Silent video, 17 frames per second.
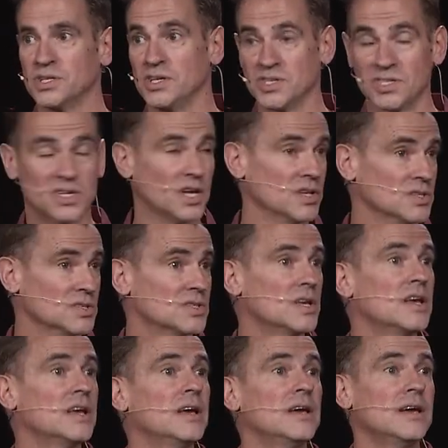He says,
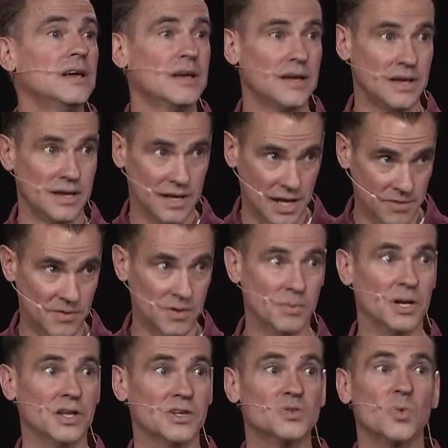
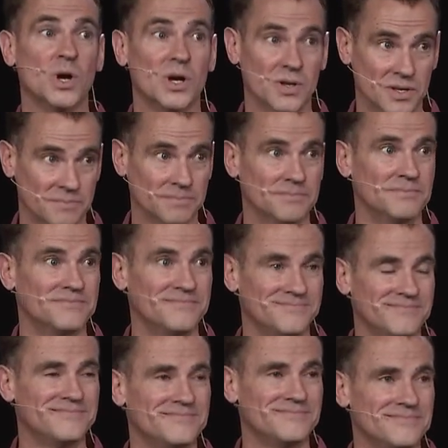everybody's welcome.
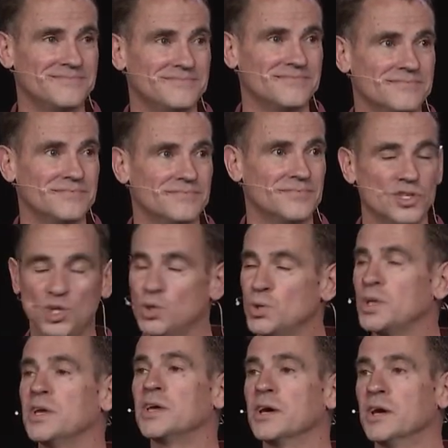You
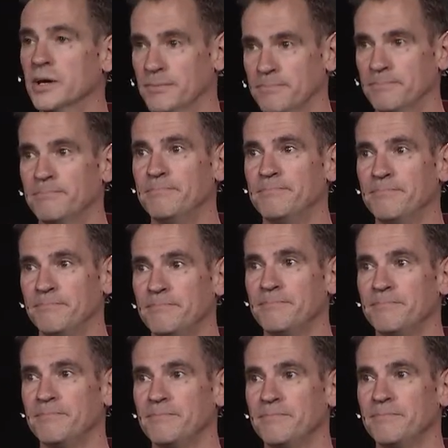can come.
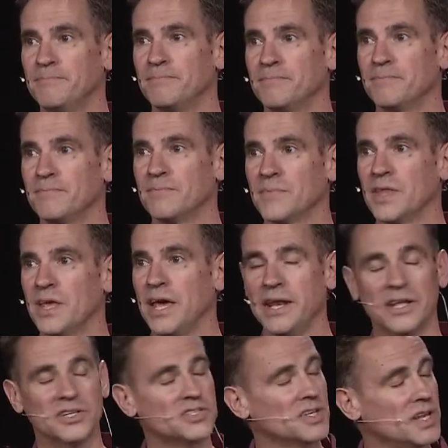
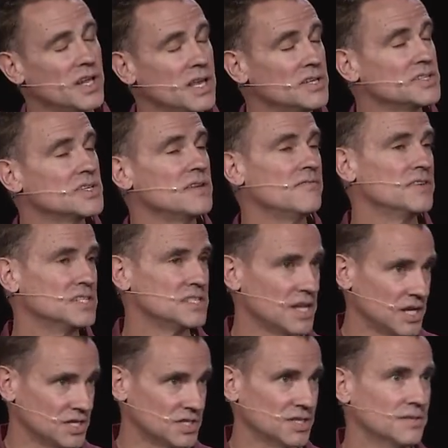And it's at his
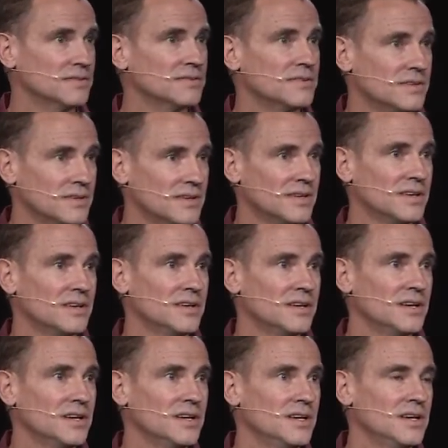invitation.
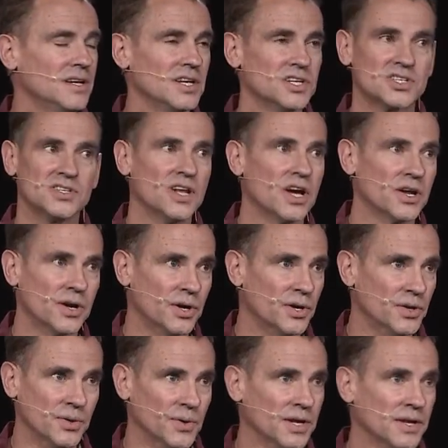It's not our
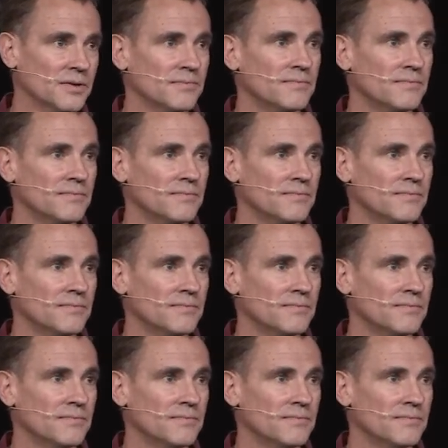doing.